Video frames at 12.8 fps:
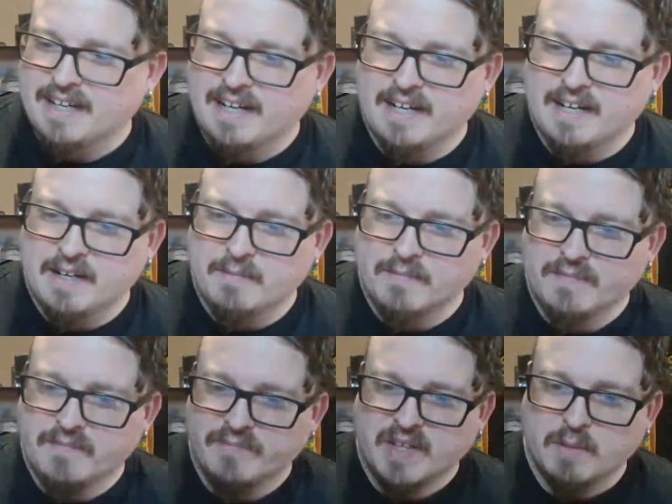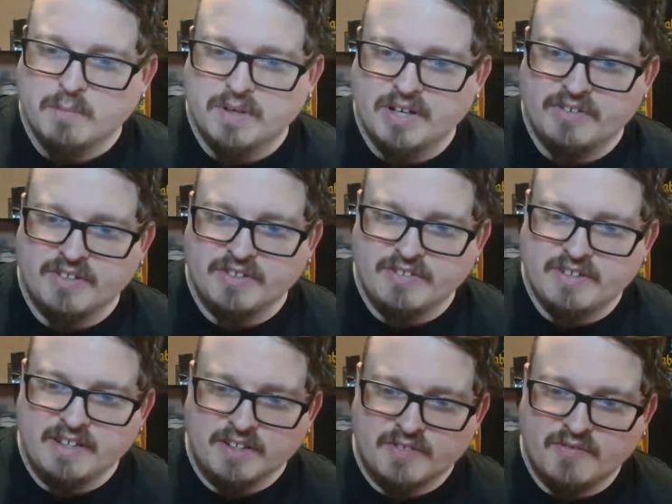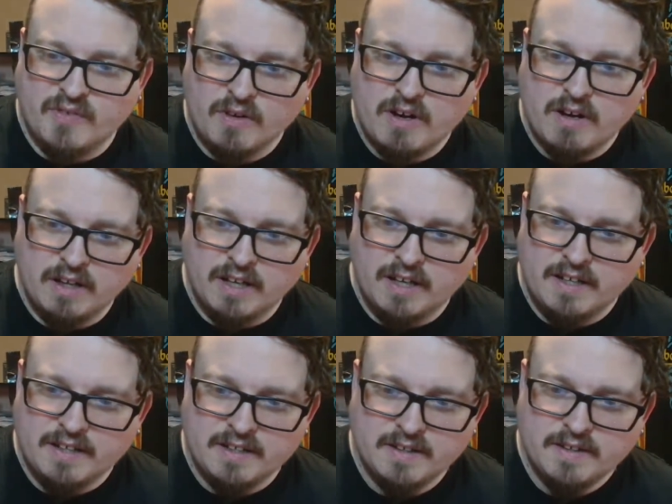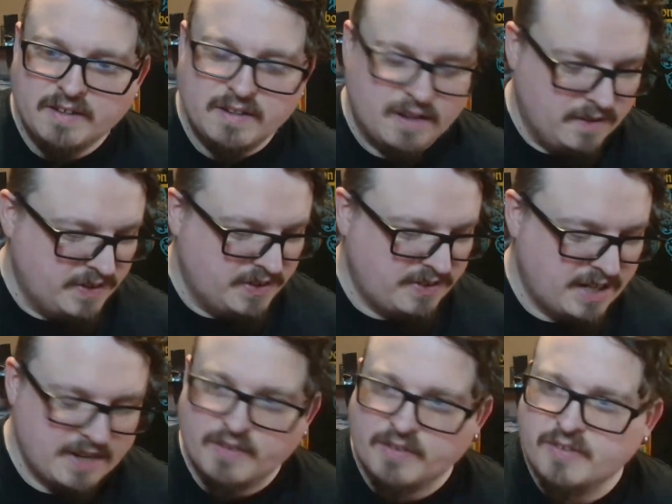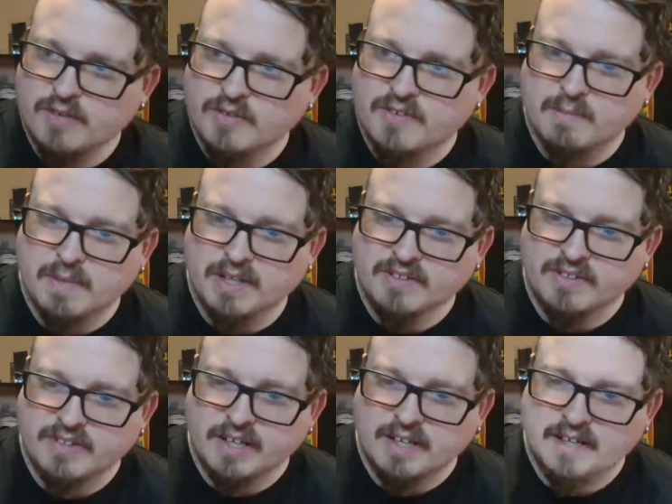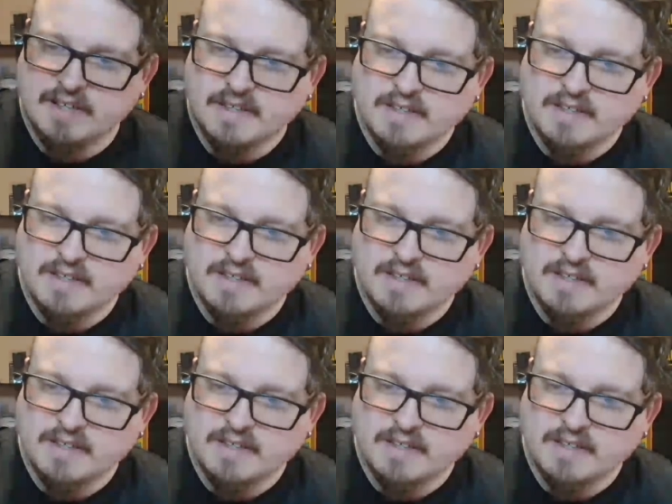But as you can see, it's full color on the side that shows the monster.